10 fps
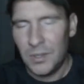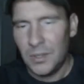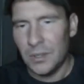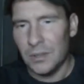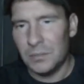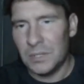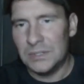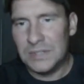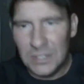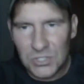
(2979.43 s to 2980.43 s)
I mean,
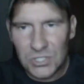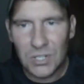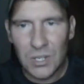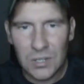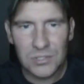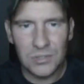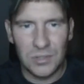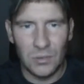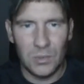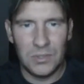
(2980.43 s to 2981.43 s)
did she actually
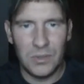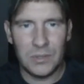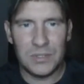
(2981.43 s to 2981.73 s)
go into that